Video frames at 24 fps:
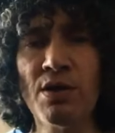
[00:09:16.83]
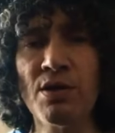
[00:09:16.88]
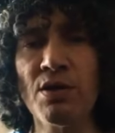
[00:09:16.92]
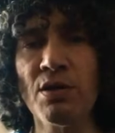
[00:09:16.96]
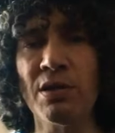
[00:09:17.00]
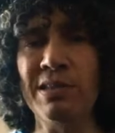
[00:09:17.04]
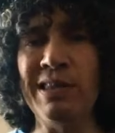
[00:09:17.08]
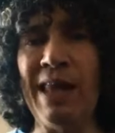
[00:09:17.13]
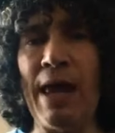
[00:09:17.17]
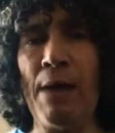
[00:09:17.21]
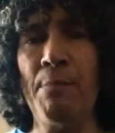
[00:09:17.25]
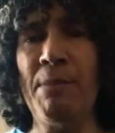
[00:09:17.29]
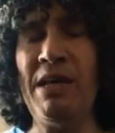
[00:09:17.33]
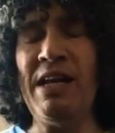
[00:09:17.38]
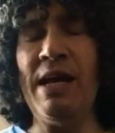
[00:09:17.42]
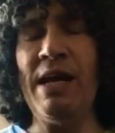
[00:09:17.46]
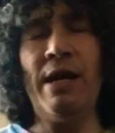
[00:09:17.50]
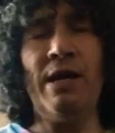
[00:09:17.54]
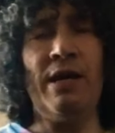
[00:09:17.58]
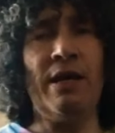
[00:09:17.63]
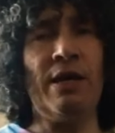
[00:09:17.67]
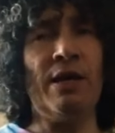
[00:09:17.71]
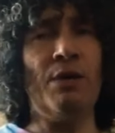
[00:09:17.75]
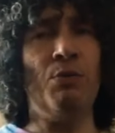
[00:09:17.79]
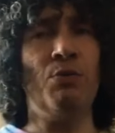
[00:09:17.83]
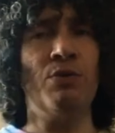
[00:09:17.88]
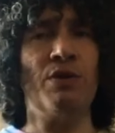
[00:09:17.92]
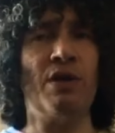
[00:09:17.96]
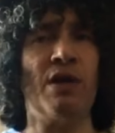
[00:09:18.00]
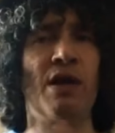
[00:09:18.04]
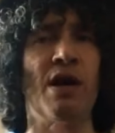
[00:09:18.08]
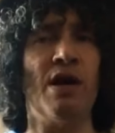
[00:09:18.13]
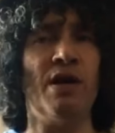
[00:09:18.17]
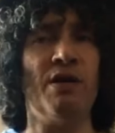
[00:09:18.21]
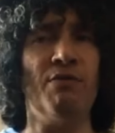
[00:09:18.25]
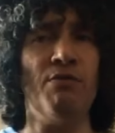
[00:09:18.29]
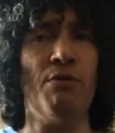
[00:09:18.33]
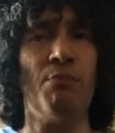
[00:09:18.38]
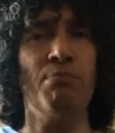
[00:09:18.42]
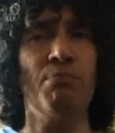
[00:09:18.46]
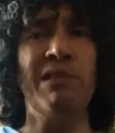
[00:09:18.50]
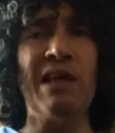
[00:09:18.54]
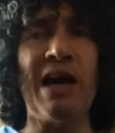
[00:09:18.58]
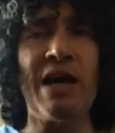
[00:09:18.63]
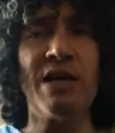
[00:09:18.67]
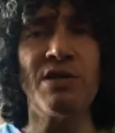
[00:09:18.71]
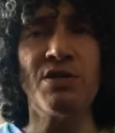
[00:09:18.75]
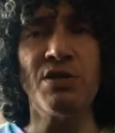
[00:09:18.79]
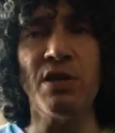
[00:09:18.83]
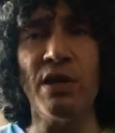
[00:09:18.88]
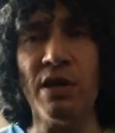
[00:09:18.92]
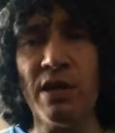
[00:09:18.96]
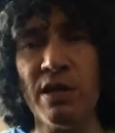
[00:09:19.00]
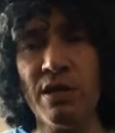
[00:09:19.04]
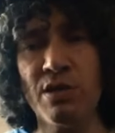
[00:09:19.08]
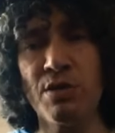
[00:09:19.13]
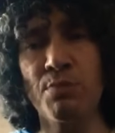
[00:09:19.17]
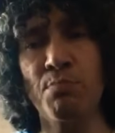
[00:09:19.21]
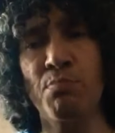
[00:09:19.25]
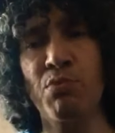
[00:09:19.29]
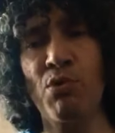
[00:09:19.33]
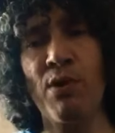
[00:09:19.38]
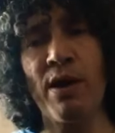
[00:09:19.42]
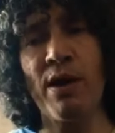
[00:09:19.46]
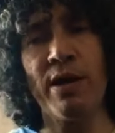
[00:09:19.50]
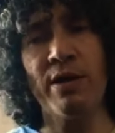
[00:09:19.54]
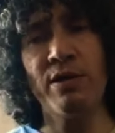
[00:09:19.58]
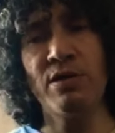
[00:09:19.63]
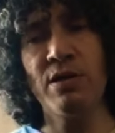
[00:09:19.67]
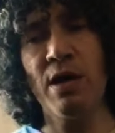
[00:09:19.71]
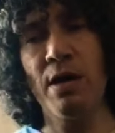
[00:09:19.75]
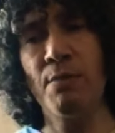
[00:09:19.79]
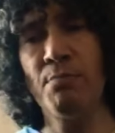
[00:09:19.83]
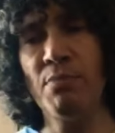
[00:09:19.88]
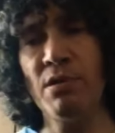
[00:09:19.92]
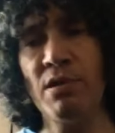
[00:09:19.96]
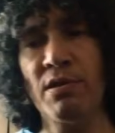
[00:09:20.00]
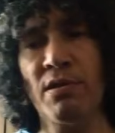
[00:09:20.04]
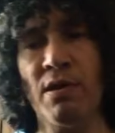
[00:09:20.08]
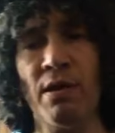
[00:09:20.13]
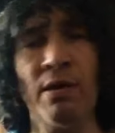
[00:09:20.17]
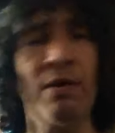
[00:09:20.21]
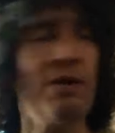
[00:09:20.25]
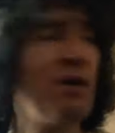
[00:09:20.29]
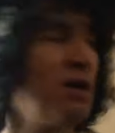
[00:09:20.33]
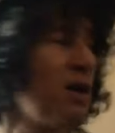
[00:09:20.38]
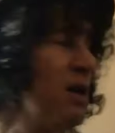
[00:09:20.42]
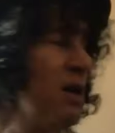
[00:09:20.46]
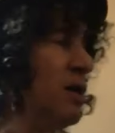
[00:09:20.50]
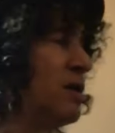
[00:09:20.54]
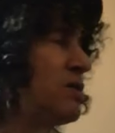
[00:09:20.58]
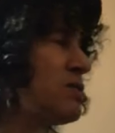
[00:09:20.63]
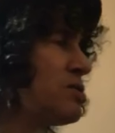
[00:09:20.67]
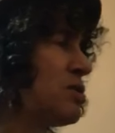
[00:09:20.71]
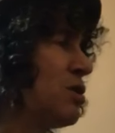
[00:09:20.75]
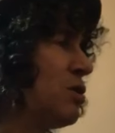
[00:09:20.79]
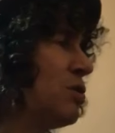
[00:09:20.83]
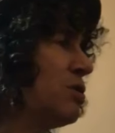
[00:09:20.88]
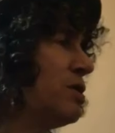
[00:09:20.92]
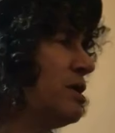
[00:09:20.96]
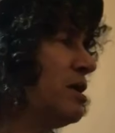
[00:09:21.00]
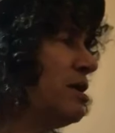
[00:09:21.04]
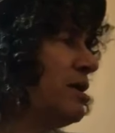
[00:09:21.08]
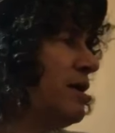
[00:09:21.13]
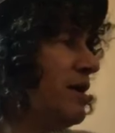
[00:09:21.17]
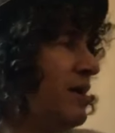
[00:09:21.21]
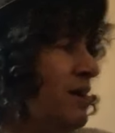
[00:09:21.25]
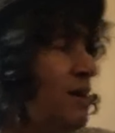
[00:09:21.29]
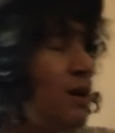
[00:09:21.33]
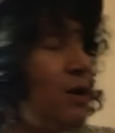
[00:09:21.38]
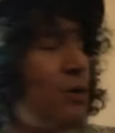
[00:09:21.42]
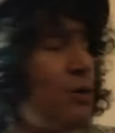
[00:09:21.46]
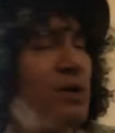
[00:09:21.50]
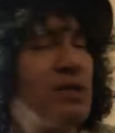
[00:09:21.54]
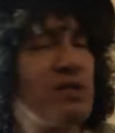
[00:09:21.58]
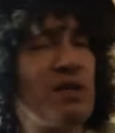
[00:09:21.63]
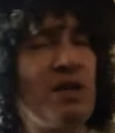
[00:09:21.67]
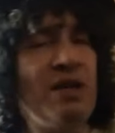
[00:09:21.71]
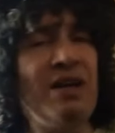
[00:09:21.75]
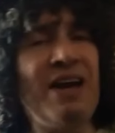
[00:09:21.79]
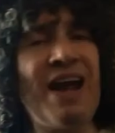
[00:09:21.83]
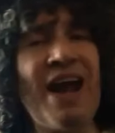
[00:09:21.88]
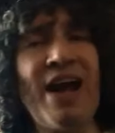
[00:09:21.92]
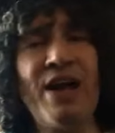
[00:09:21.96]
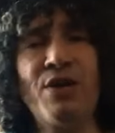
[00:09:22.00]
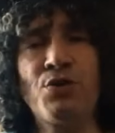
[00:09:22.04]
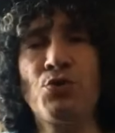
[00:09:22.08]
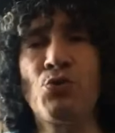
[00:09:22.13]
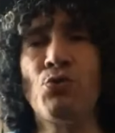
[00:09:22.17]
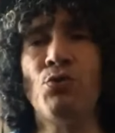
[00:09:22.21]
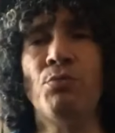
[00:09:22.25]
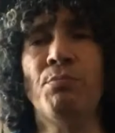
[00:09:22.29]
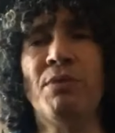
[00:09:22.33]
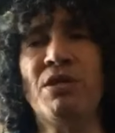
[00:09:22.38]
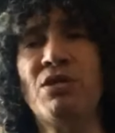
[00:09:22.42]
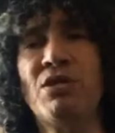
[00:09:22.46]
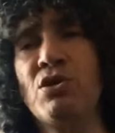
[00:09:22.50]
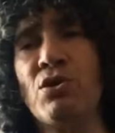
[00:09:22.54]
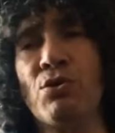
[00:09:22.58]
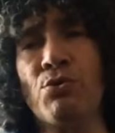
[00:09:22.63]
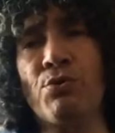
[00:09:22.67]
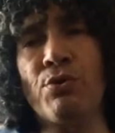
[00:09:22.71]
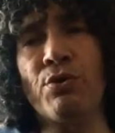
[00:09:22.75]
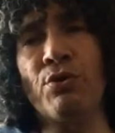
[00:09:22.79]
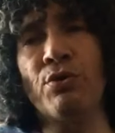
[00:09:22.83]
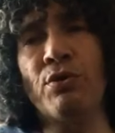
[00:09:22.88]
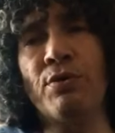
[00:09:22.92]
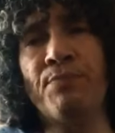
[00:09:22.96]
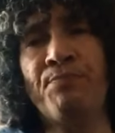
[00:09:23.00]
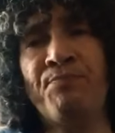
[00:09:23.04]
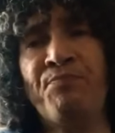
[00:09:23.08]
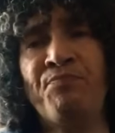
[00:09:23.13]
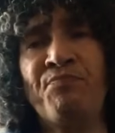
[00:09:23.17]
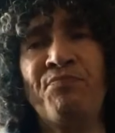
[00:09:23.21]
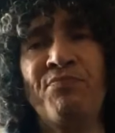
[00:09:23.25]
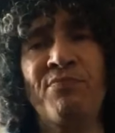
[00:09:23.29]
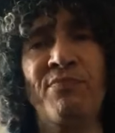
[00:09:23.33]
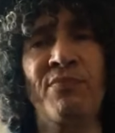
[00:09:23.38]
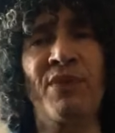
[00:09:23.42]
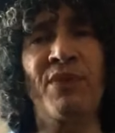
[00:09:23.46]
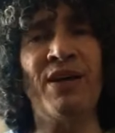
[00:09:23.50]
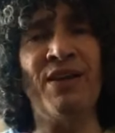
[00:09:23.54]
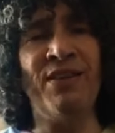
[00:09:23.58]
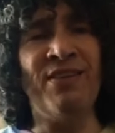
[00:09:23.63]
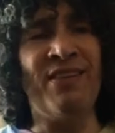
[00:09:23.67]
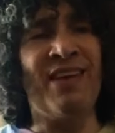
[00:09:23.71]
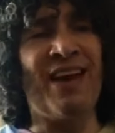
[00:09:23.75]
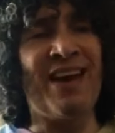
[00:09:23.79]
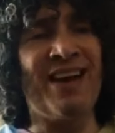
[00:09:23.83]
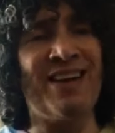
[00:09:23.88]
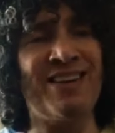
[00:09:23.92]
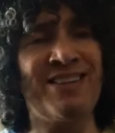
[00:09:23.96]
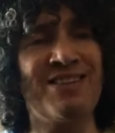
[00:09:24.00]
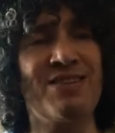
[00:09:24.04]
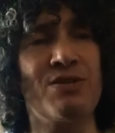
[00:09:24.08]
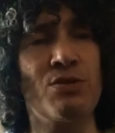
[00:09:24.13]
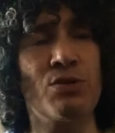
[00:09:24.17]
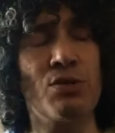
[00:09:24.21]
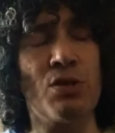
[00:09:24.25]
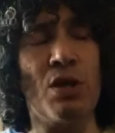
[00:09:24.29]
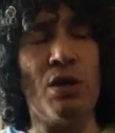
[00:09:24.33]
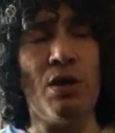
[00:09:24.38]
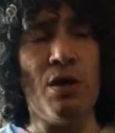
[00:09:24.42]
laminating it with a kind of a plasticky spray type of thing. So, you know, it's a natural material that's